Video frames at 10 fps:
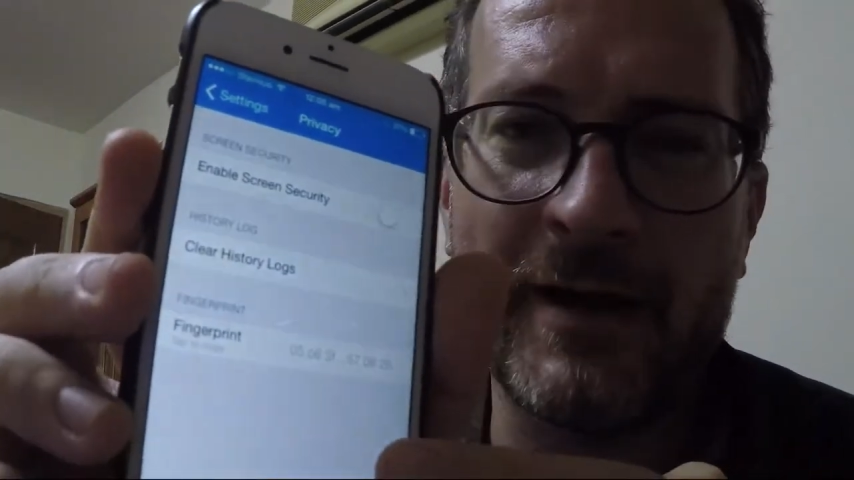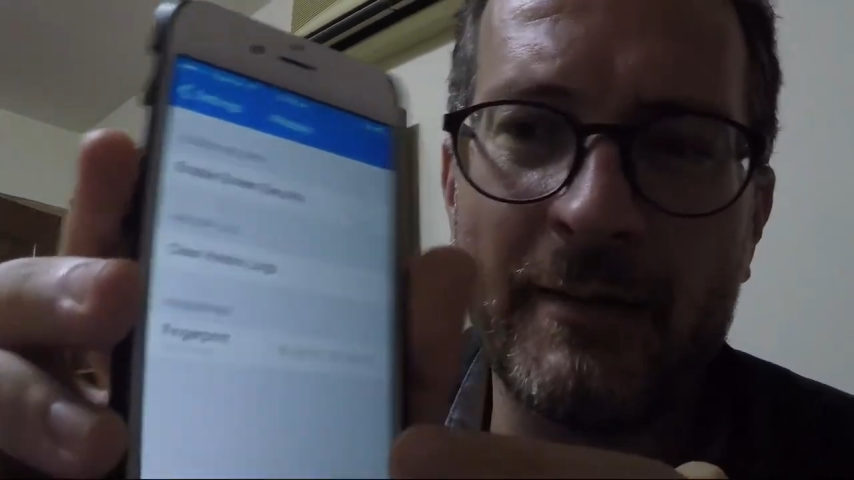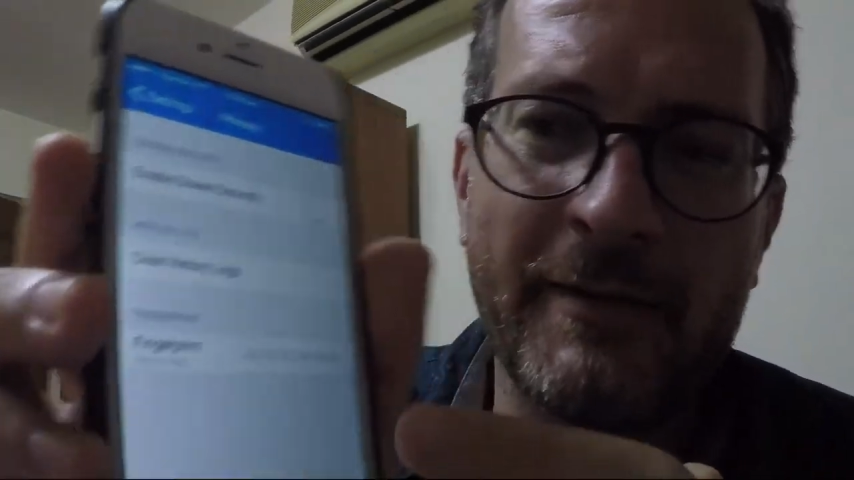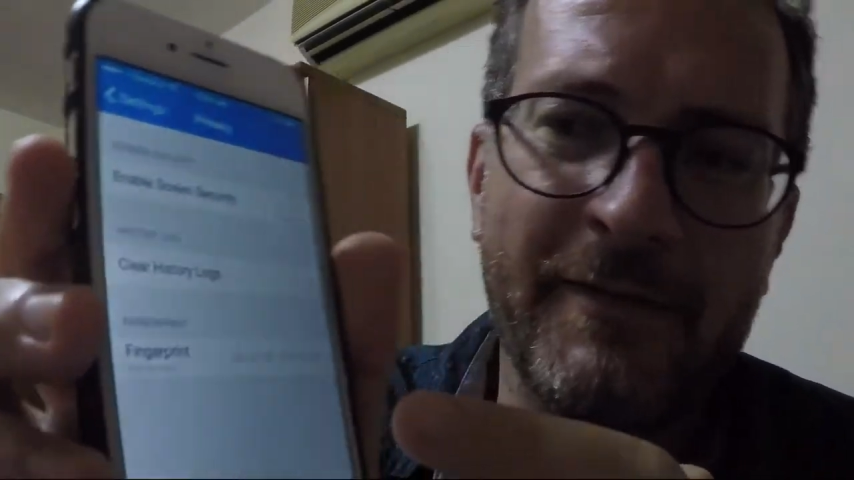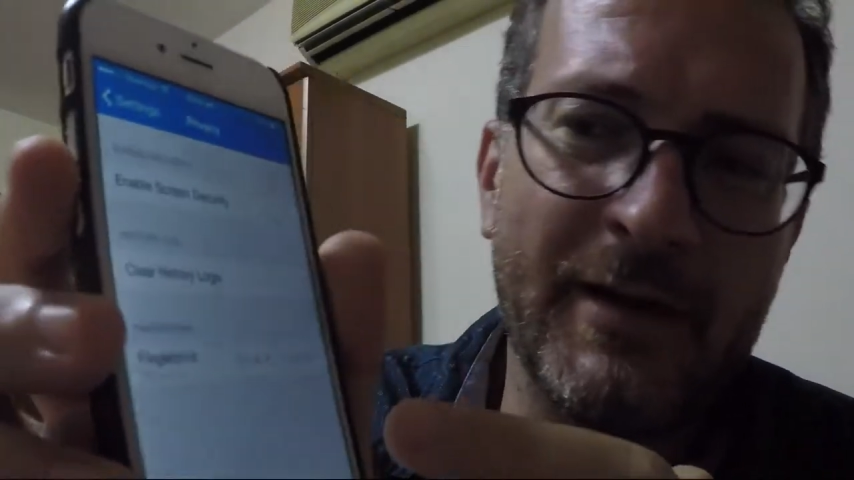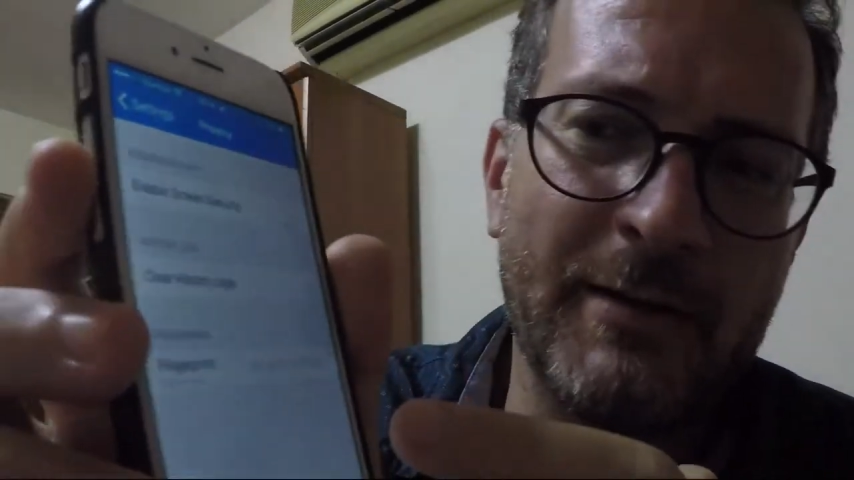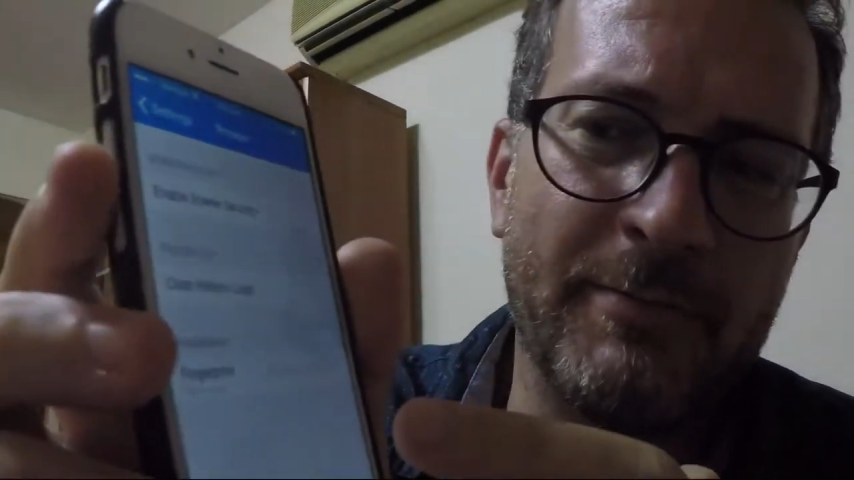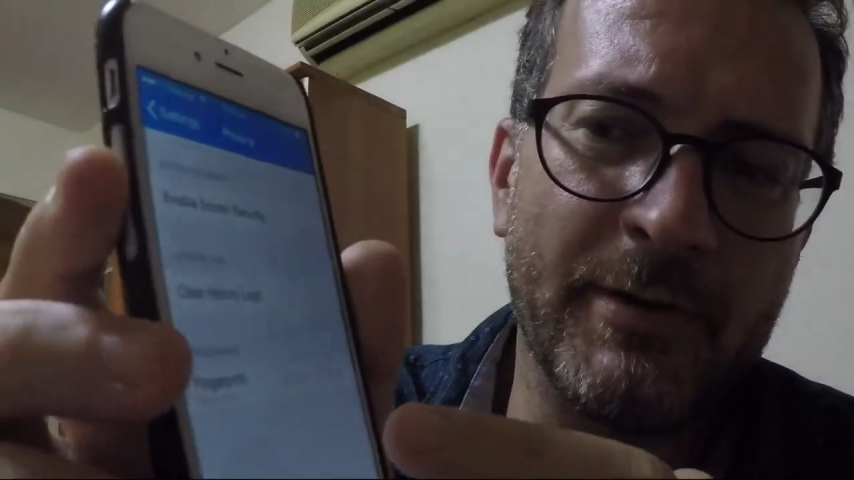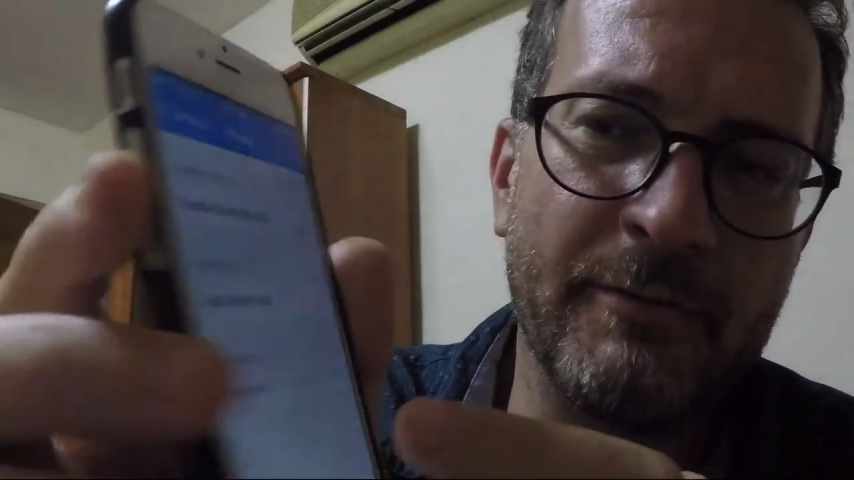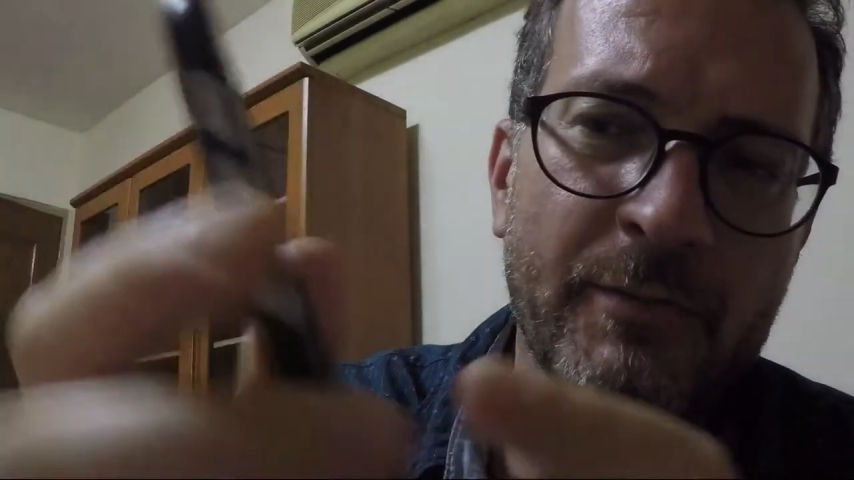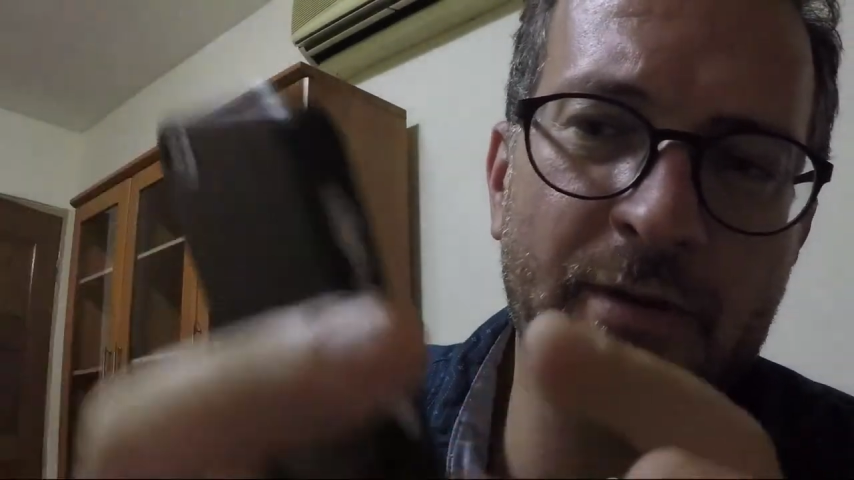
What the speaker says: my fingerprint with